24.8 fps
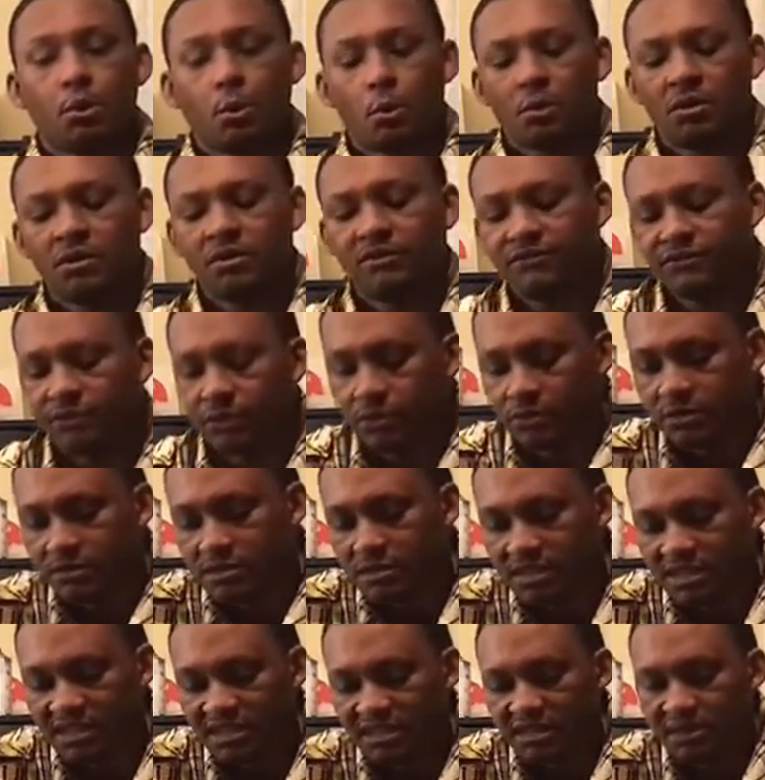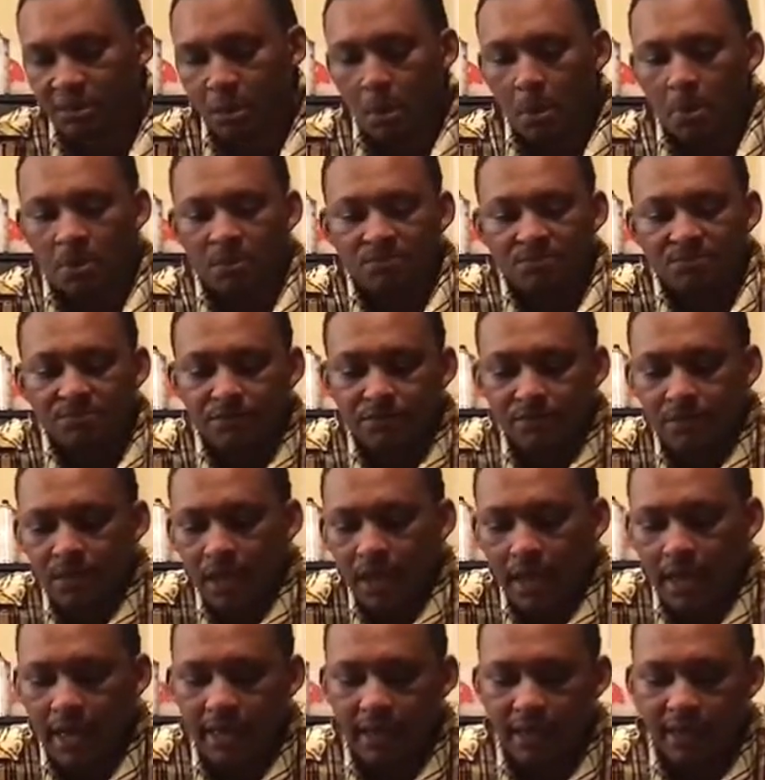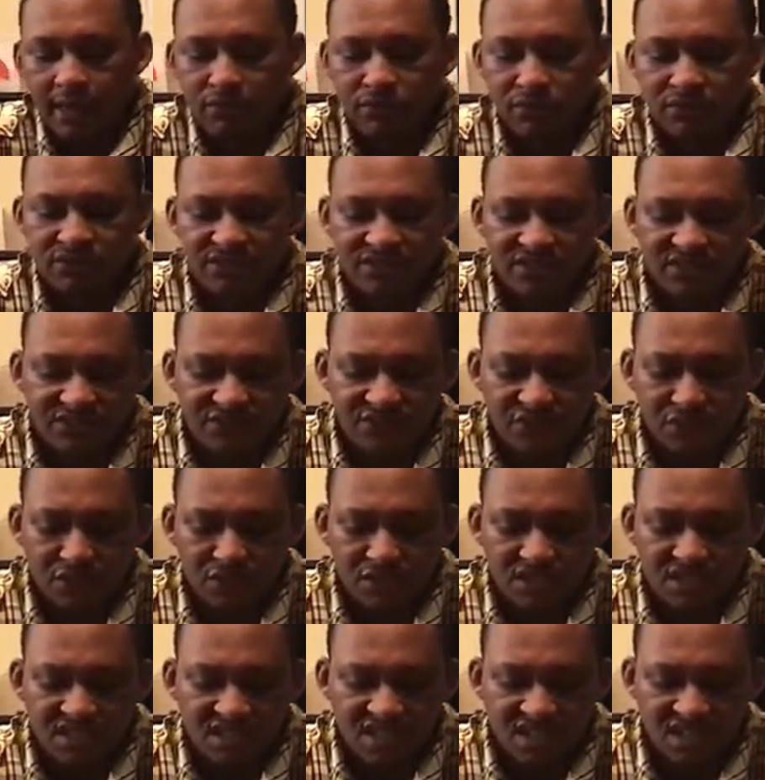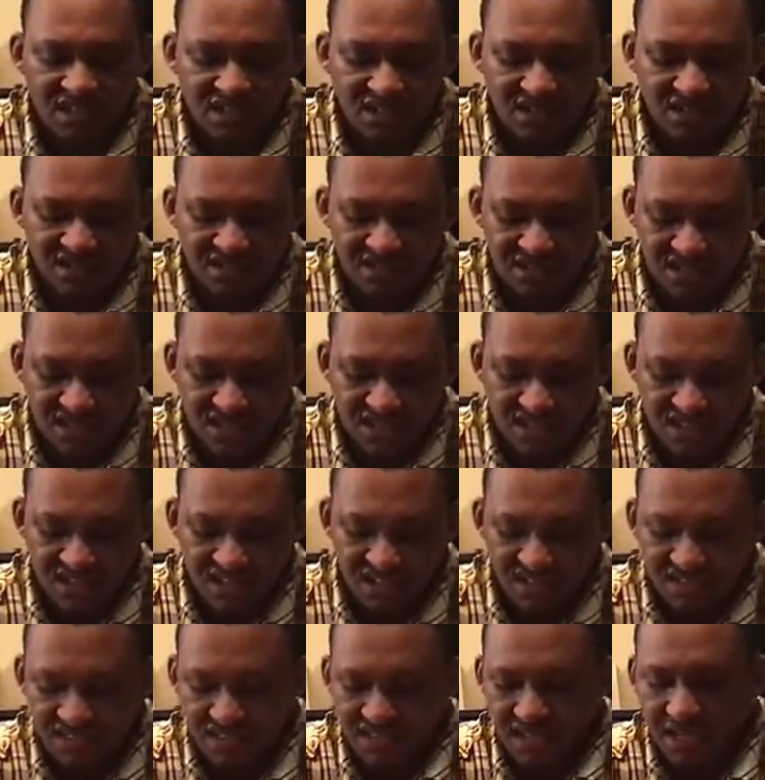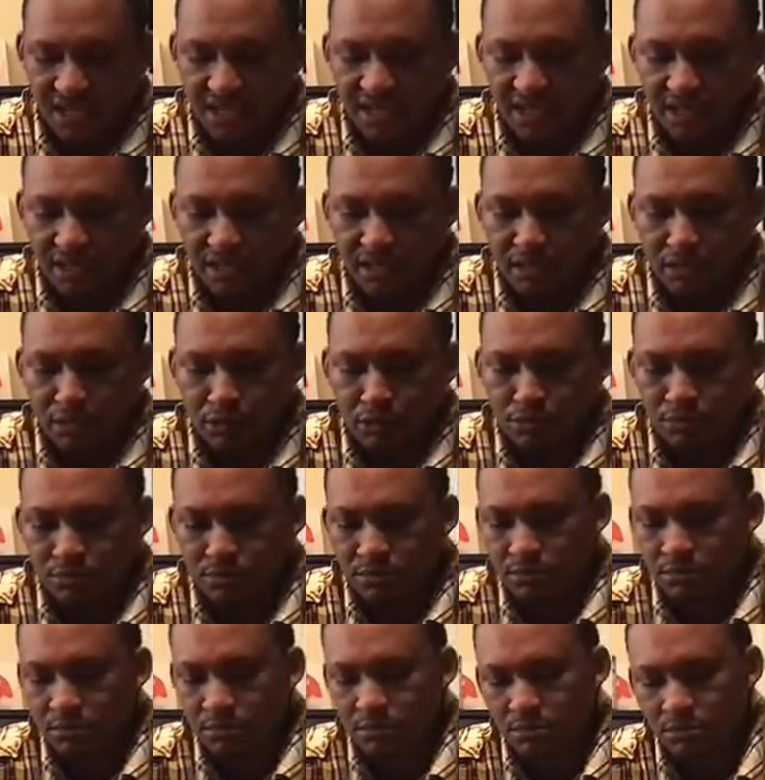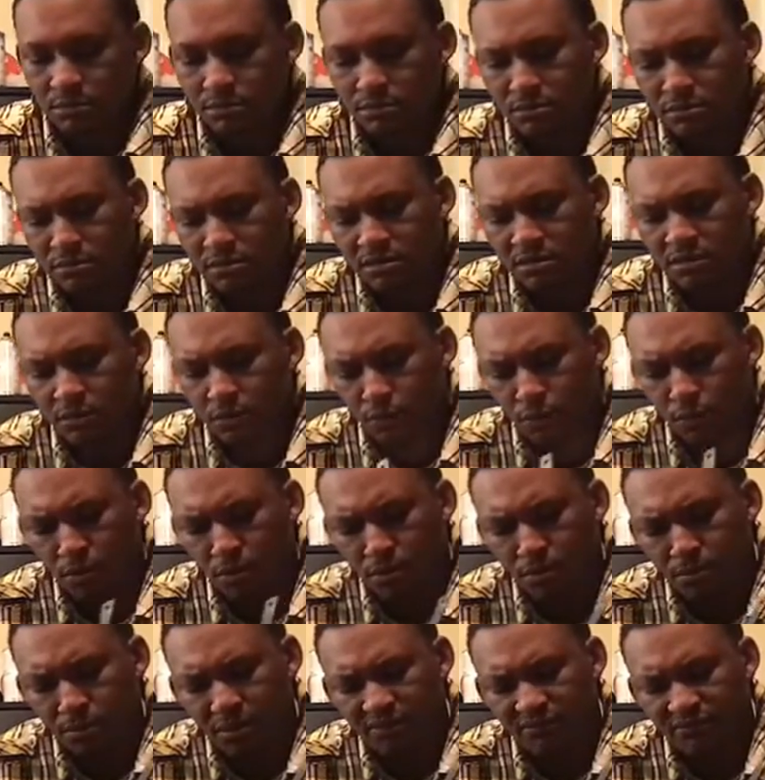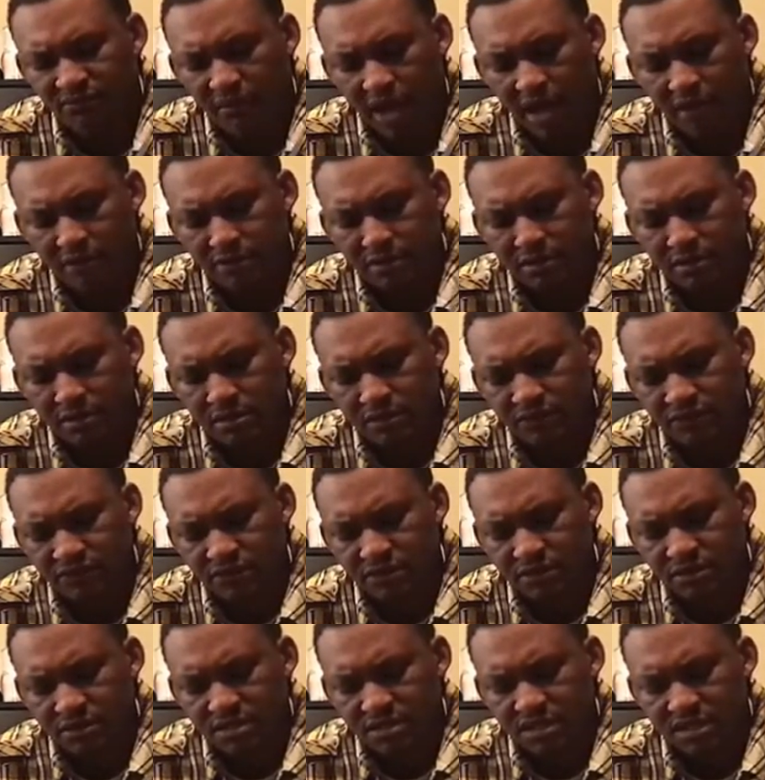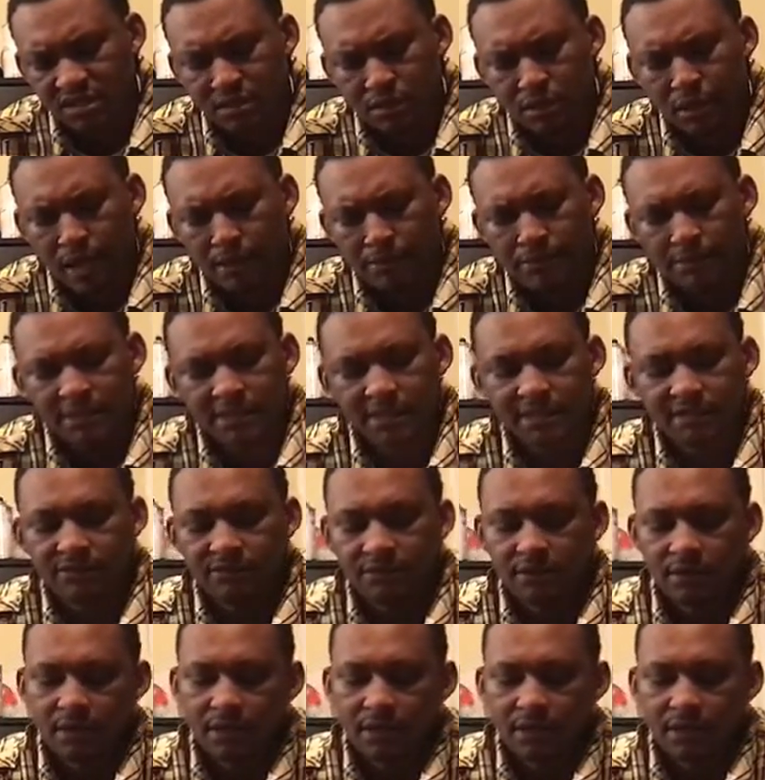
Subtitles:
with a fuel cell. And with this fuel cell, it's a 1.5 liter fuel cell, I believe.